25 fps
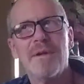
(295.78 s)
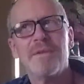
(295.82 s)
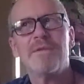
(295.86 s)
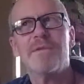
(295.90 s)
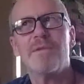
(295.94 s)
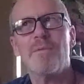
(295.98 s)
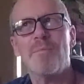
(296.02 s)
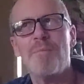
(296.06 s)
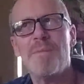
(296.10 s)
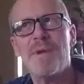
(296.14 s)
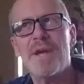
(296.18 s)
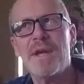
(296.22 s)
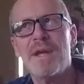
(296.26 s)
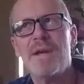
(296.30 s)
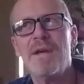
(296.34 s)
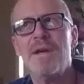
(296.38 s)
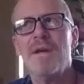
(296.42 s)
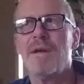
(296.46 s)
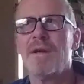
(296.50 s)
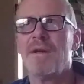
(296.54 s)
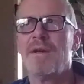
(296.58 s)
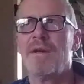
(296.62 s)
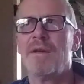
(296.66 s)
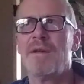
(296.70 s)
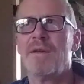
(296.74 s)
to
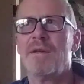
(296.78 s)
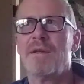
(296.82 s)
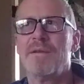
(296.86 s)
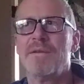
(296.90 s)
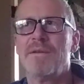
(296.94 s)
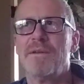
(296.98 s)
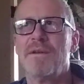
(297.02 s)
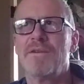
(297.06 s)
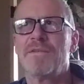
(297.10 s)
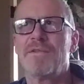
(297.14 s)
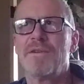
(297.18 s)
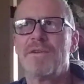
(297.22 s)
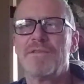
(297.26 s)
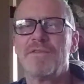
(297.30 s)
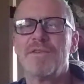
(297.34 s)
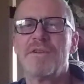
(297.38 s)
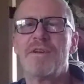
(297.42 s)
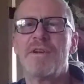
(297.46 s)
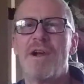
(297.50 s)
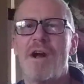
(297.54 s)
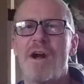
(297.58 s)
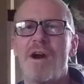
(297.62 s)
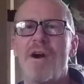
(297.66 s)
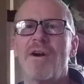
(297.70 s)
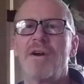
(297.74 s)
me, This is
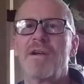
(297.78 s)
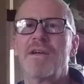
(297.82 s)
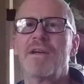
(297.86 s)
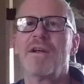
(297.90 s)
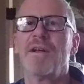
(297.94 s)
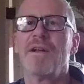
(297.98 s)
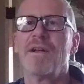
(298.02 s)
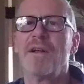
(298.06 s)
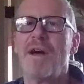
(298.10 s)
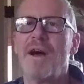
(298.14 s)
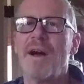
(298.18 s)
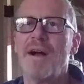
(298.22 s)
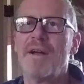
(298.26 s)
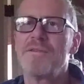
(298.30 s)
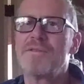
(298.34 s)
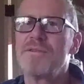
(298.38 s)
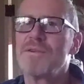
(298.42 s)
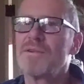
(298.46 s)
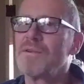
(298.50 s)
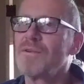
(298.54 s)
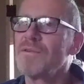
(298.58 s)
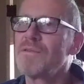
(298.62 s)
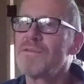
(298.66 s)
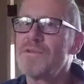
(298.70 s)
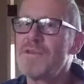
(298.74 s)
an
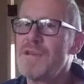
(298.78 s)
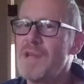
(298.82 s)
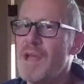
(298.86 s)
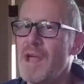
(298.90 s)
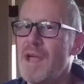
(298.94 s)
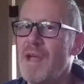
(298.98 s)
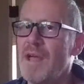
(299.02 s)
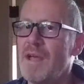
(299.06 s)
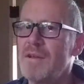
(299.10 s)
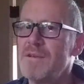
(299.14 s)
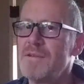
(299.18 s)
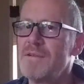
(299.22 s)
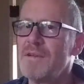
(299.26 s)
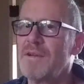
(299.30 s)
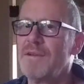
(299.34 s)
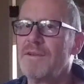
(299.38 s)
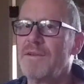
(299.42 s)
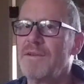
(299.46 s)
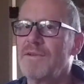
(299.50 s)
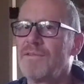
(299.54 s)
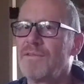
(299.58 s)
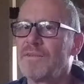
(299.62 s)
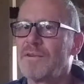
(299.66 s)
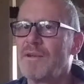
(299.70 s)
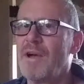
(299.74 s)
archaeological change, a
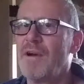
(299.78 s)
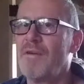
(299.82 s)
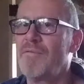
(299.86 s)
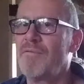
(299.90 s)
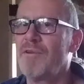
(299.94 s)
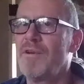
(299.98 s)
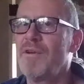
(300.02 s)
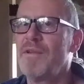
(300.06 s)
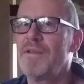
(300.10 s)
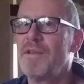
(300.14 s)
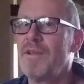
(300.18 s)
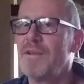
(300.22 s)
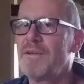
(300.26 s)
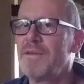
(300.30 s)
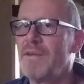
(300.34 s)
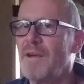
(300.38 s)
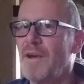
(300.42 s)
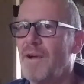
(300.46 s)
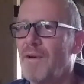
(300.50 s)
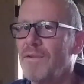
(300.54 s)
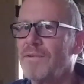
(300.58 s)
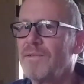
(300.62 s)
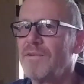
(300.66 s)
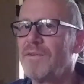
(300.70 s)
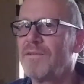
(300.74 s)
discovery that
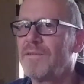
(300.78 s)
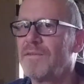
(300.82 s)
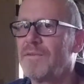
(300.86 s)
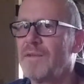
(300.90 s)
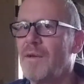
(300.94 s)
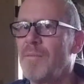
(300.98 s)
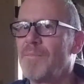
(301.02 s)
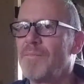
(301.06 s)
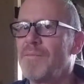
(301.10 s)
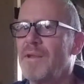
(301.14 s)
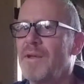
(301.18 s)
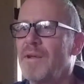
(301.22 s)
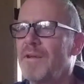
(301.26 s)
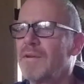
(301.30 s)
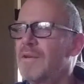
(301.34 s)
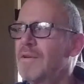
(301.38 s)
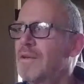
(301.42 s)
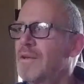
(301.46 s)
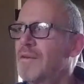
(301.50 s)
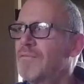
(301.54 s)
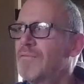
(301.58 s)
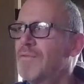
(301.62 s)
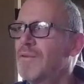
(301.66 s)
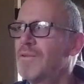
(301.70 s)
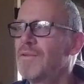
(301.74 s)
tells us something
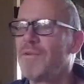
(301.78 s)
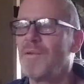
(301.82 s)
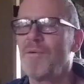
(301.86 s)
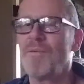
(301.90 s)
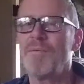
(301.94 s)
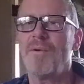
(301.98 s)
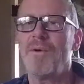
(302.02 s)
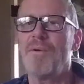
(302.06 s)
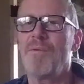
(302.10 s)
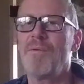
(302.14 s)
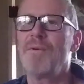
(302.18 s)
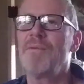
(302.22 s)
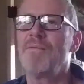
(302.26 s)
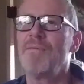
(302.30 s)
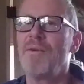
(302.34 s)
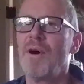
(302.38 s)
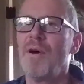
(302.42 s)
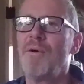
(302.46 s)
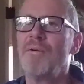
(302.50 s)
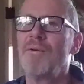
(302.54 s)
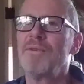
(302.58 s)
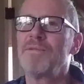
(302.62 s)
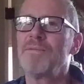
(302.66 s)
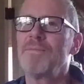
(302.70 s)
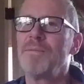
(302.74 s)
different than what we've
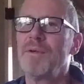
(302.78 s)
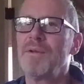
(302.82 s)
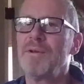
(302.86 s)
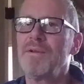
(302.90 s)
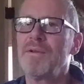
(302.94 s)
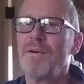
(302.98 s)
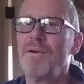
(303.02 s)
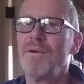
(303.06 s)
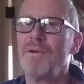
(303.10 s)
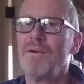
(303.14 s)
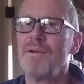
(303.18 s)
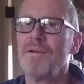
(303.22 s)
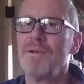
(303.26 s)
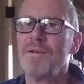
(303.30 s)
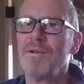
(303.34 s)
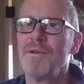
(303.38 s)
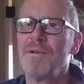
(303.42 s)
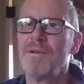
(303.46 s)
always been told.